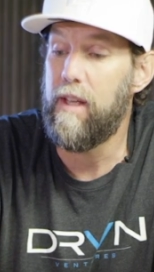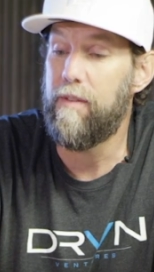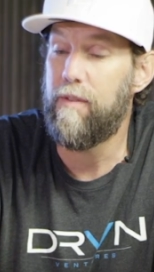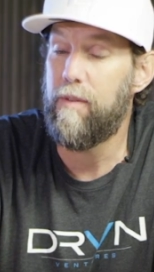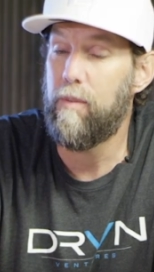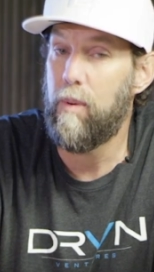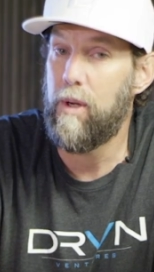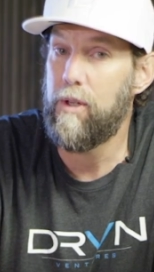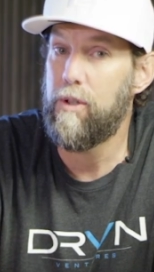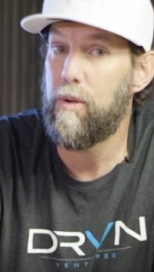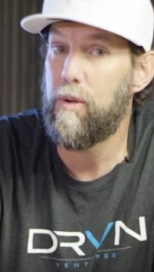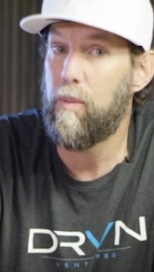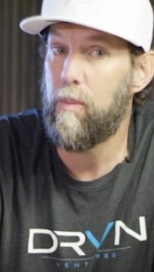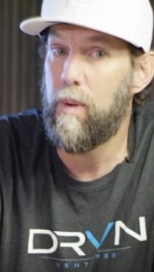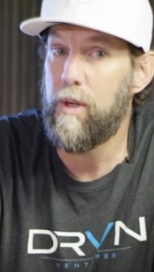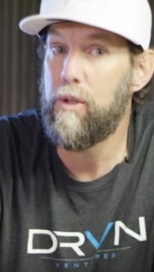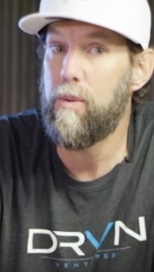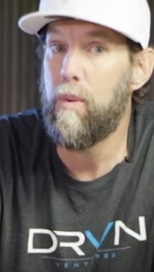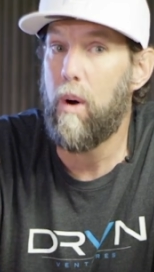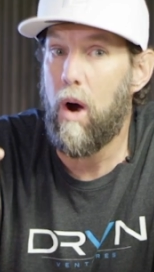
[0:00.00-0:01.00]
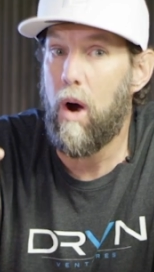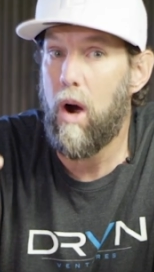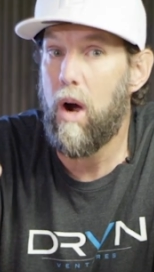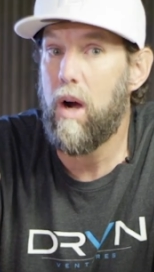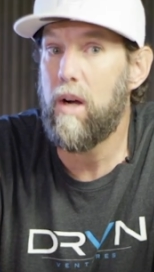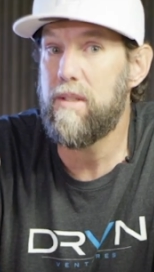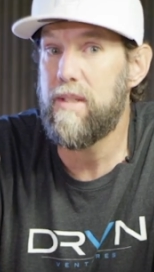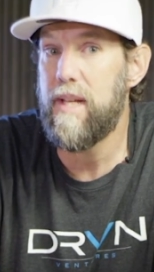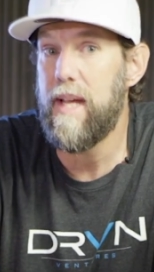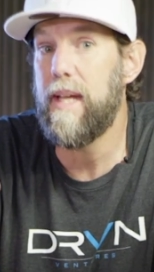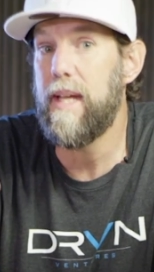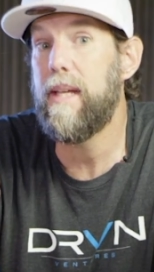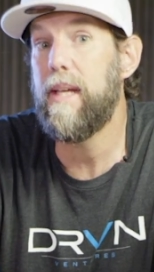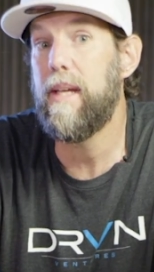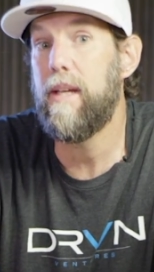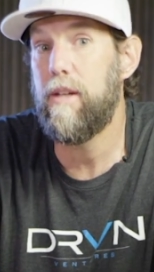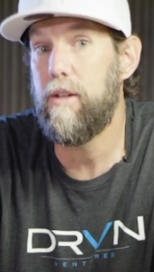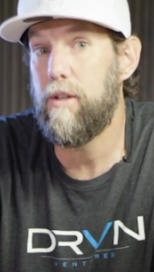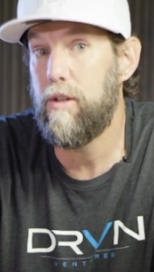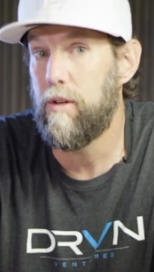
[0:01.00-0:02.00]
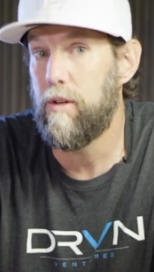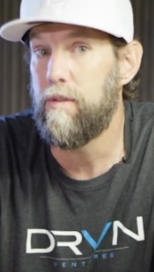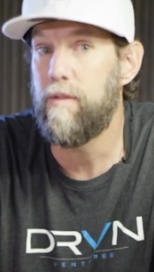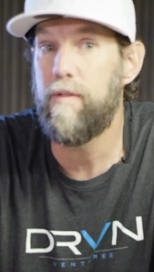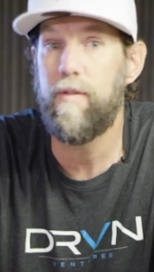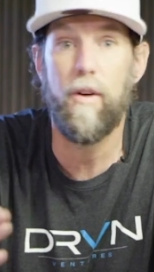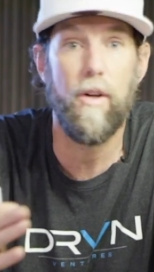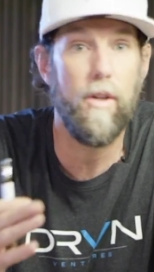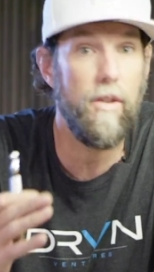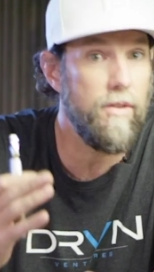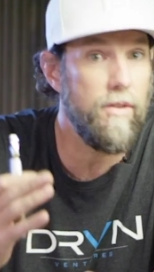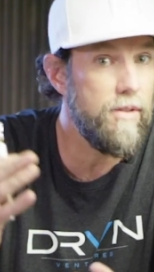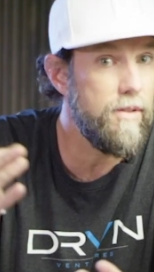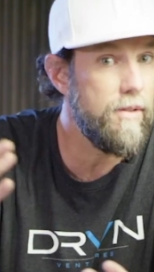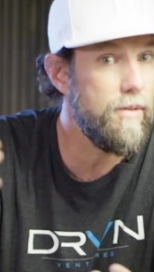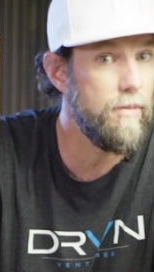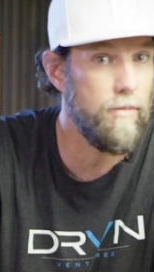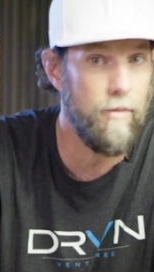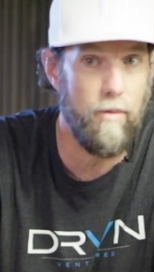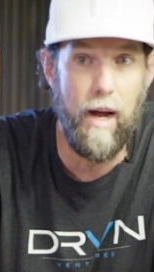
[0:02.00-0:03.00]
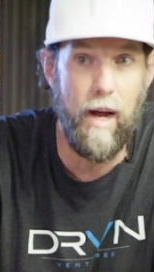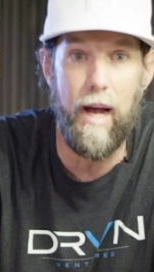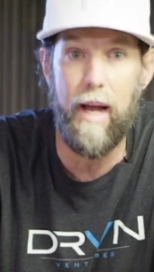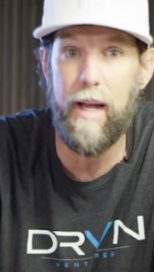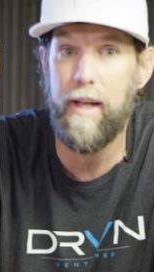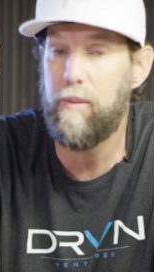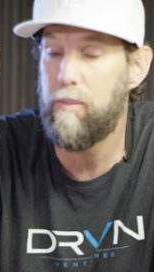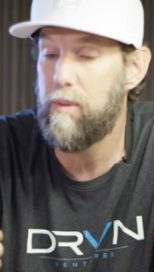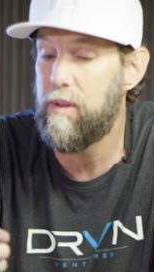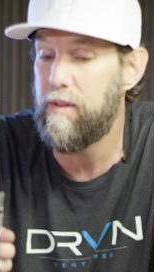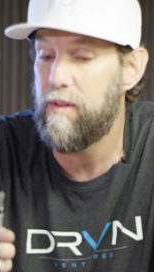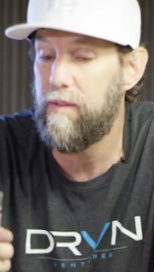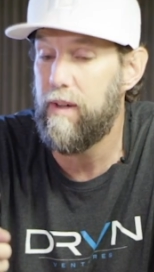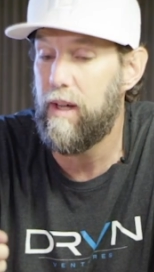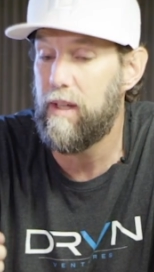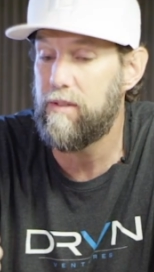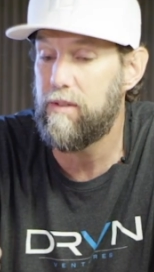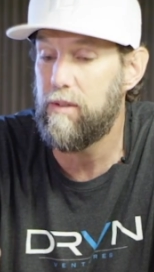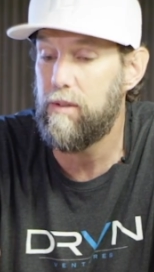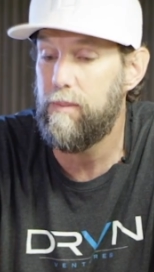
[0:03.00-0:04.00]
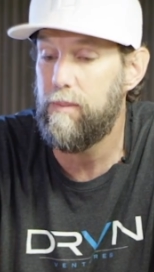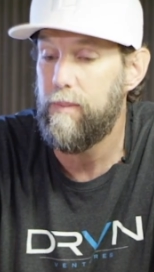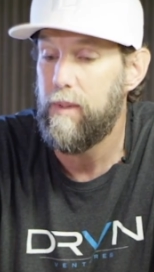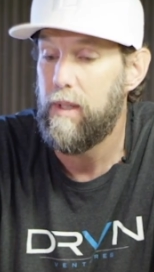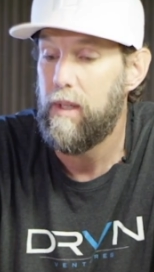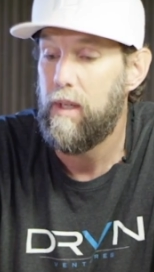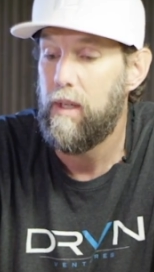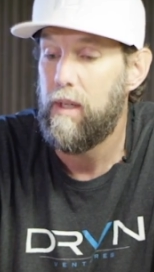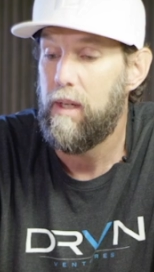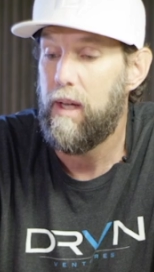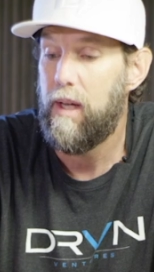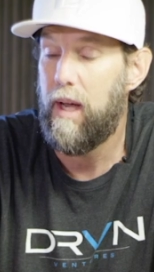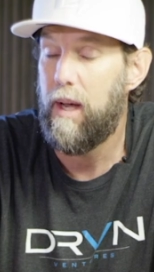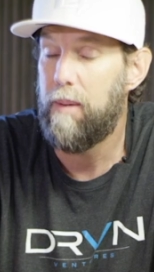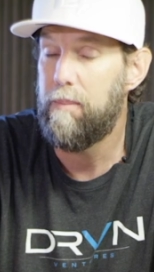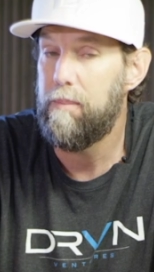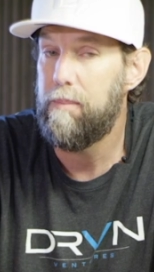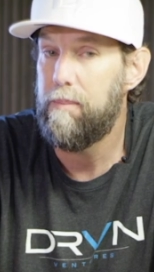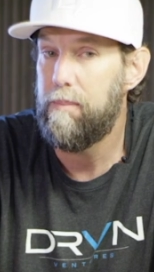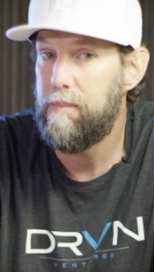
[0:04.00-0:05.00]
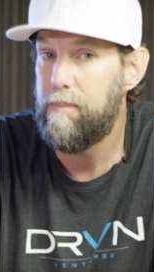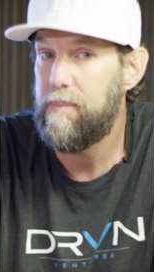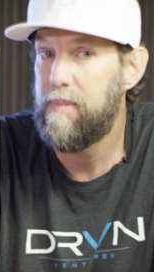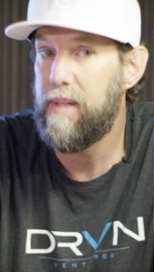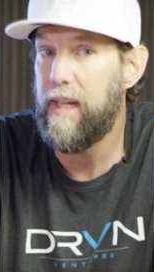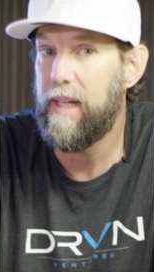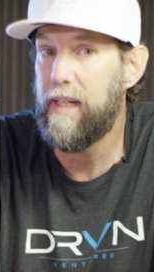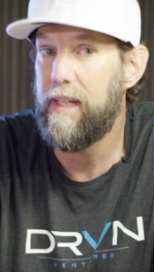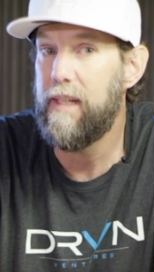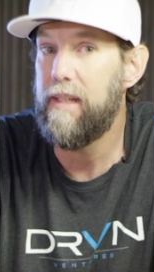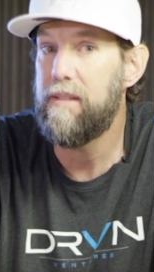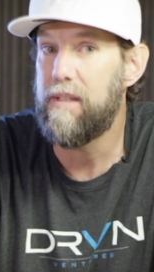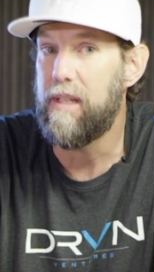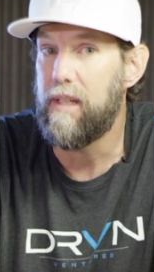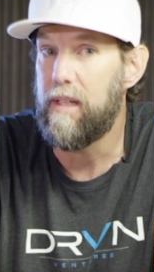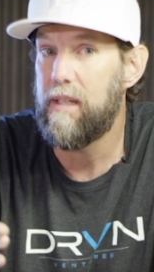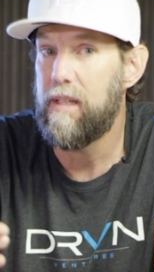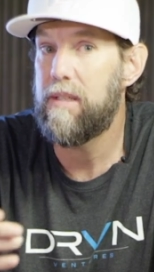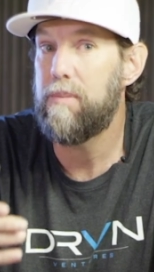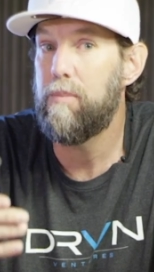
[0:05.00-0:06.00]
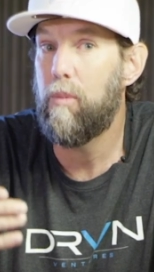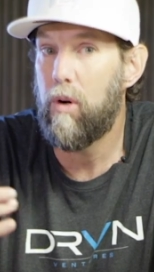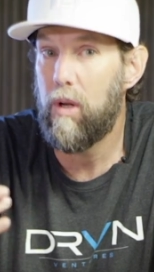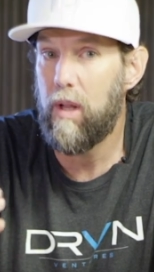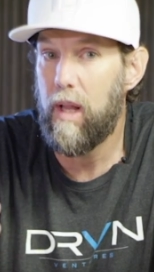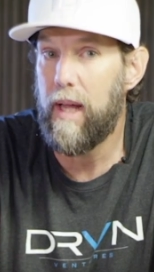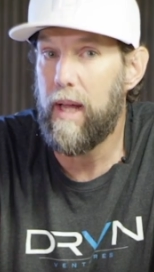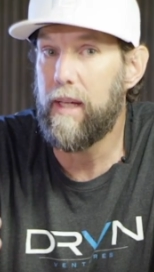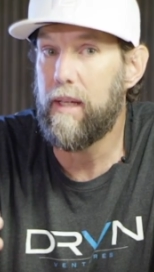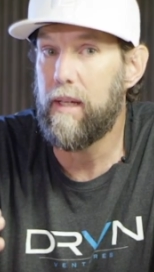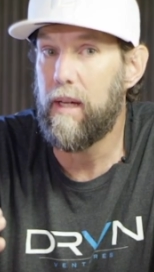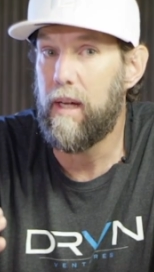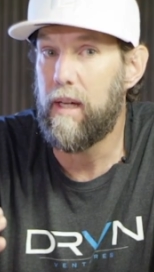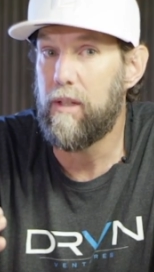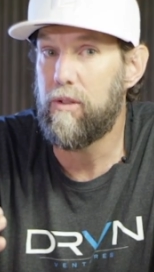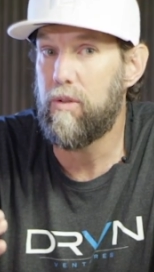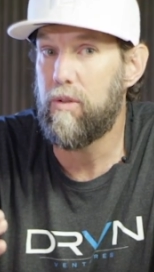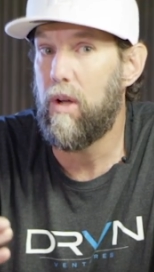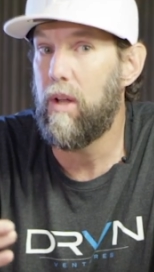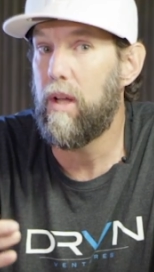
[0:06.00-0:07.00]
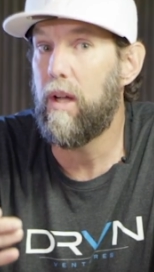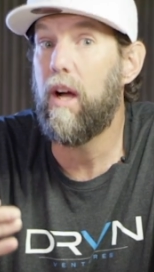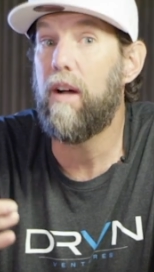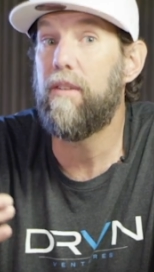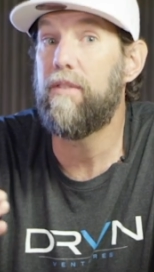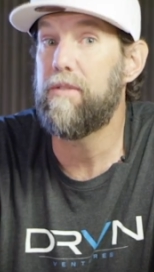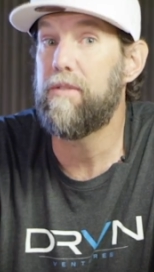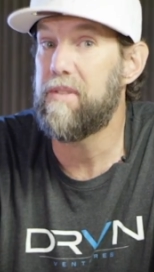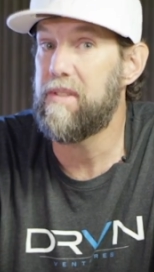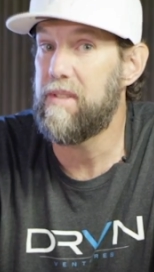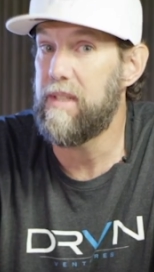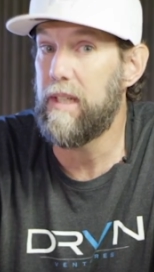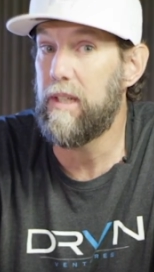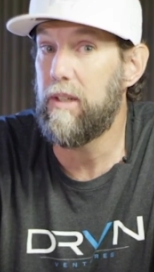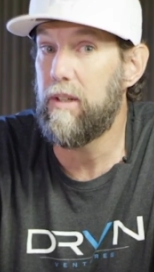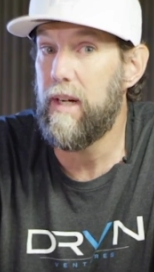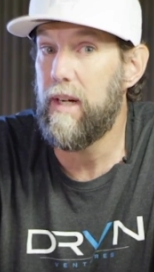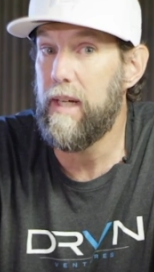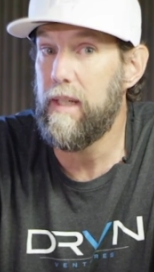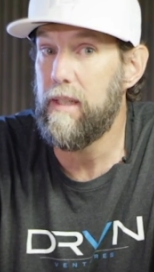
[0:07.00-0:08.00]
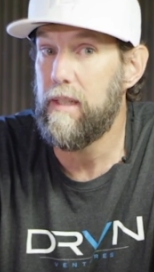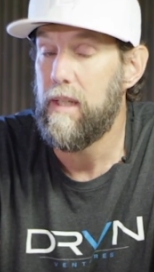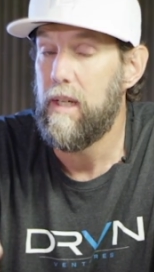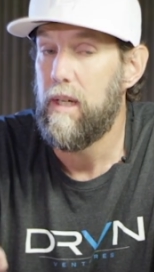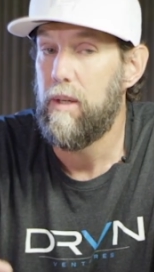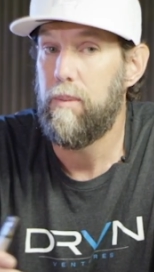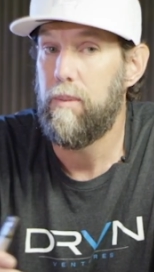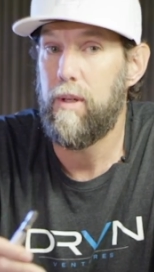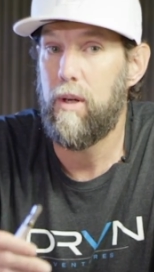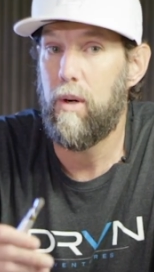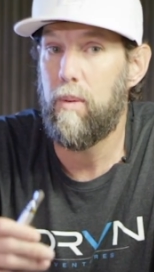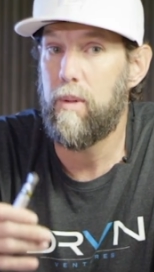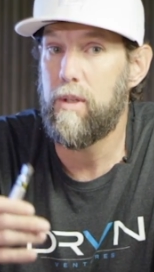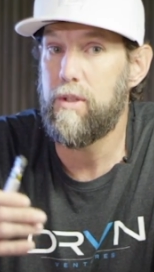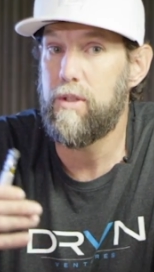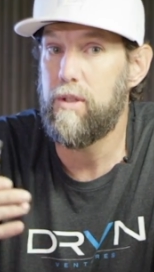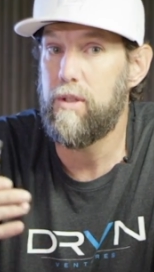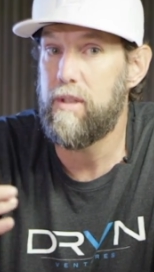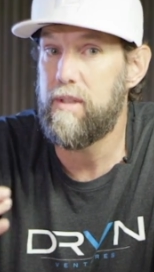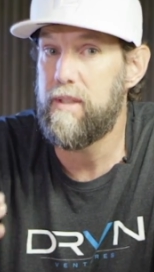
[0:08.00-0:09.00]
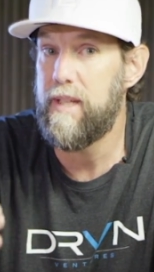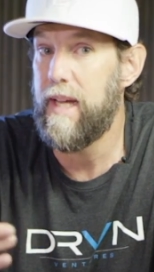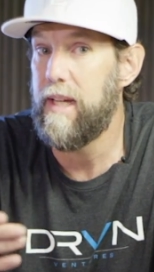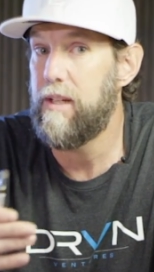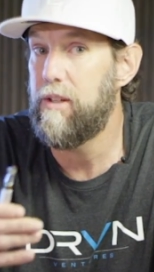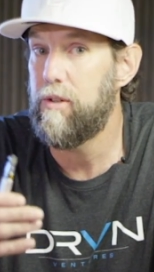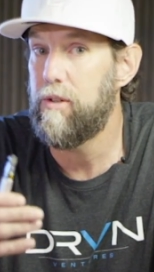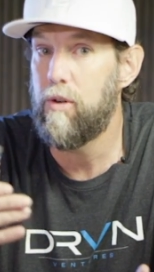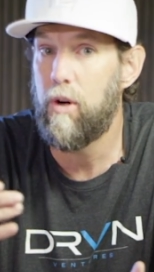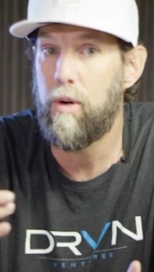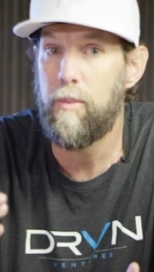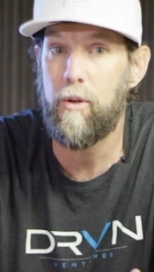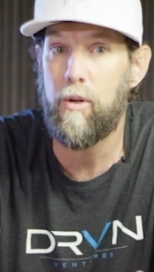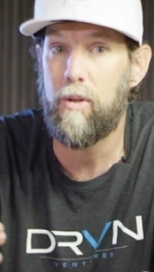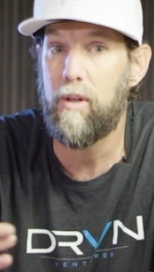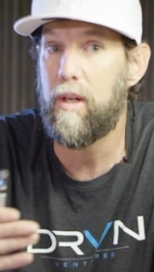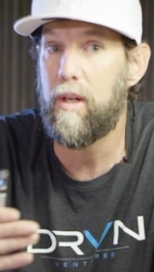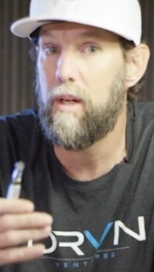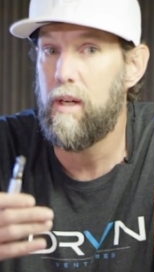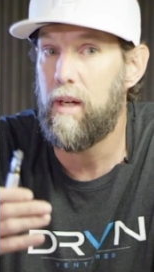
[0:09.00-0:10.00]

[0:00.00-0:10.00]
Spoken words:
When you are taking your first ride with a vessel, take it easy. It's more like drawing off of a cigarette. We don't want you to take your normal,